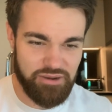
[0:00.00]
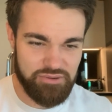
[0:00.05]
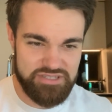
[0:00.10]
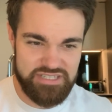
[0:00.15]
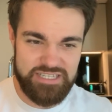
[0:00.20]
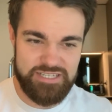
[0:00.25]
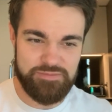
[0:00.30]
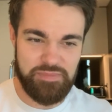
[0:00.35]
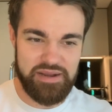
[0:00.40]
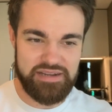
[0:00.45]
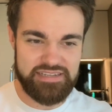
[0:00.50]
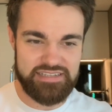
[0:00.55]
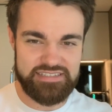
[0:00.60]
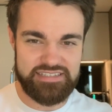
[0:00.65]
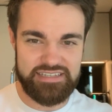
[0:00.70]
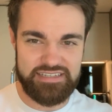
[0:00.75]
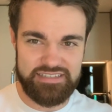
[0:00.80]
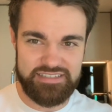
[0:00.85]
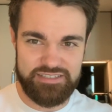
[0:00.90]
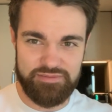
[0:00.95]
I wasn't expecting
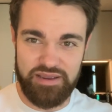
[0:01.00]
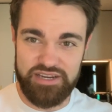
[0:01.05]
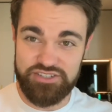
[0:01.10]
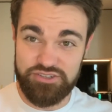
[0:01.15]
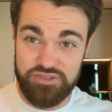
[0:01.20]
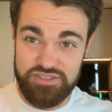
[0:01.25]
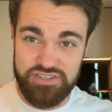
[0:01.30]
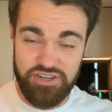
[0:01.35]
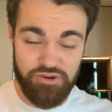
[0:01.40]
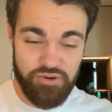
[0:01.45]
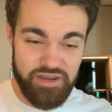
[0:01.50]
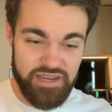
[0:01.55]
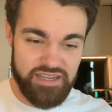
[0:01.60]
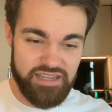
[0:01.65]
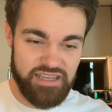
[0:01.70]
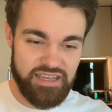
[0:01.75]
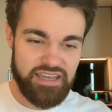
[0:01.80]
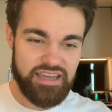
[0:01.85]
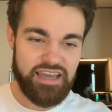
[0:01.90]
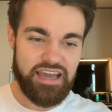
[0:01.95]
to smash through it so
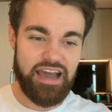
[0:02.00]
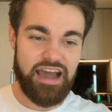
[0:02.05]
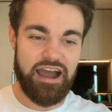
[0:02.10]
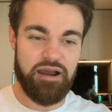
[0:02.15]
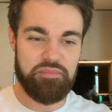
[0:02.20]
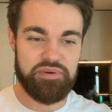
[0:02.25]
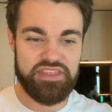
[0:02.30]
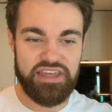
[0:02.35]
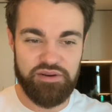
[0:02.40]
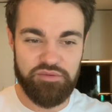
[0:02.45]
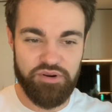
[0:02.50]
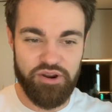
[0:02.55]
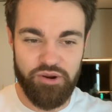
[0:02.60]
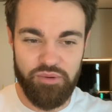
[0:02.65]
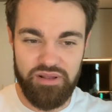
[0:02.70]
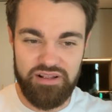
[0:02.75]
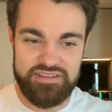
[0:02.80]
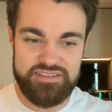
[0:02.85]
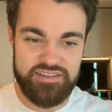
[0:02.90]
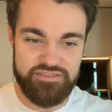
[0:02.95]
quick, but they
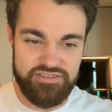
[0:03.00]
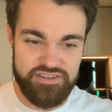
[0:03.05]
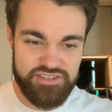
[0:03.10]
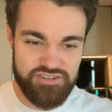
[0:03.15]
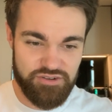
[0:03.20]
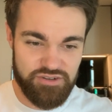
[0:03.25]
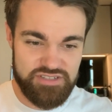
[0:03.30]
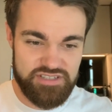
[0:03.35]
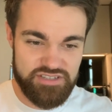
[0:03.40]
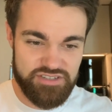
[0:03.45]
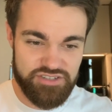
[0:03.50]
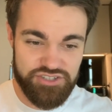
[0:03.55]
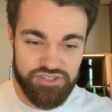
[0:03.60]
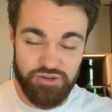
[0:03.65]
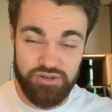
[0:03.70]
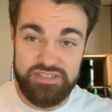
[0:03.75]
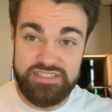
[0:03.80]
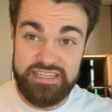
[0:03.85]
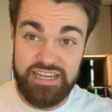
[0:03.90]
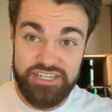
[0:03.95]
were relatively
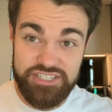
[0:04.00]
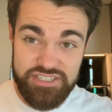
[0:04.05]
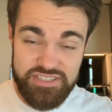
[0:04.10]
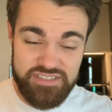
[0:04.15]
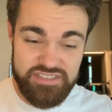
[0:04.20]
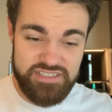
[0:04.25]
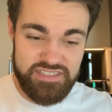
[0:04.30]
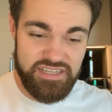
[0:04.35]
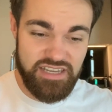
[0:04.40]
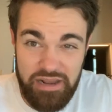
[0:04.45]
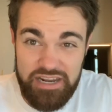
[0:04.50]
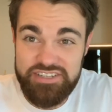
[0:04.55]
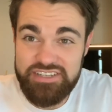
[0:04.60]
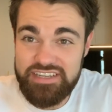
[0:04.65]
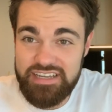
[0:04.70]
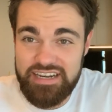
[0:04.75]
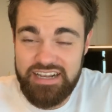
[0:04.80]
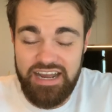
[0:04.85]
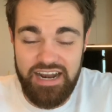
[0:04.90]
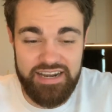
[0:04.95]
short sections. I'm
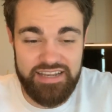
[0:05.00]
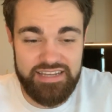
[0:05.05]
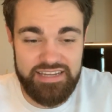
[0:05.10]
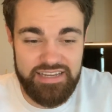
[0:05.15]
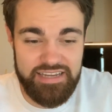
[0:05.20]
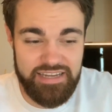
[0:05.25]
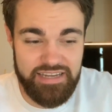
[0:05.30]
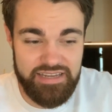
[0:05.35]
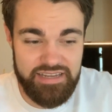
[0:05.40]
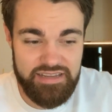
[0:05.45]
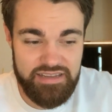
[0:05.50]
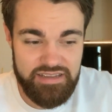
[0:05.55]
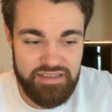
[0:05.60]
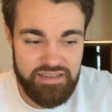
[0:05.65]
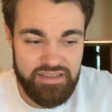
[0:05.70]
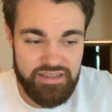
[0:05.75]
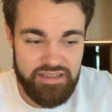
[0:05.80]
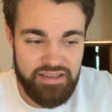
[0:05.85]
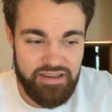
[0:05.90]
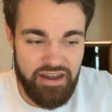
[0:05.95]
actually going to cut it here,
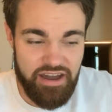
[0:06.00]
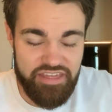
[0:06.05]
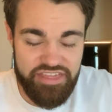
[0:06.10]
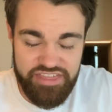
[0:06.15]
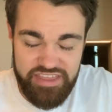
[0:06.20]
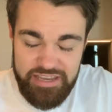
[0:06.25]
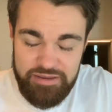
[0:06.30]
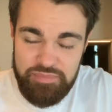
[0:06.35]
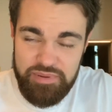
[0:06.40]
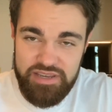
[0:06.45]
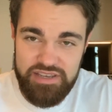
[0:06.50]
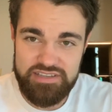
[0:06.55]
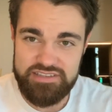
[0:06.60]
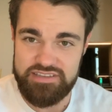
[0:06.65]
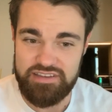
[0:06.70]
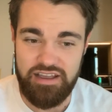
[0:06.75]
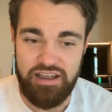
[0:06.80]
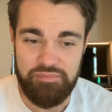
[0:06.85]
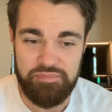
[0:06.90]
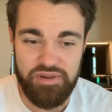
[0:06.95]
I think,
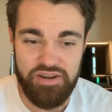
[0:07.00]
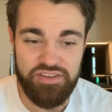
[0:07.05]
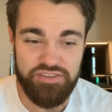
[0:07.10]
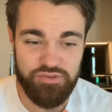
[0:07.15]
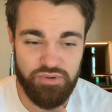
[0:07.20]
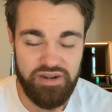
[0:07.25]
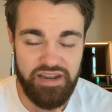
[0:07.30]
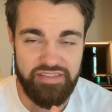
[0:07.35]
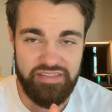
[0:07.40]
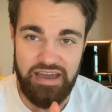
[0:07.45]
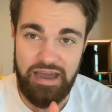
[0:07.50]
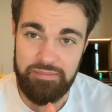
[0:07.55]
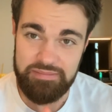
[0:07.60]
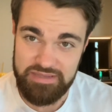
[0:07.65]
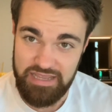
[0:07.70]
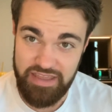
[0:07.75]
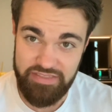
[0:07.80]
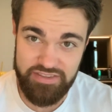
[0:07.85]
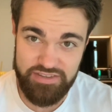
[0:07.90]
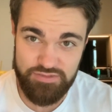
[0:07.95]
because I'm going to do another
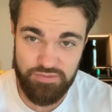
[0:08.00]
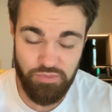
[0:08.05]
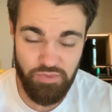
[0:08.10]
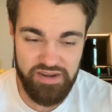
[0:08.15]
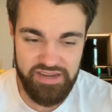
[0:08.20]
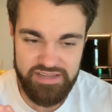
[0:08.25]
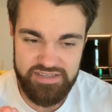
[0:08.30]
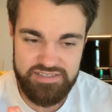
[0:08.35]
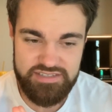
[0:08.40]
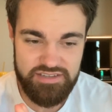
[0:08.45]
update this week.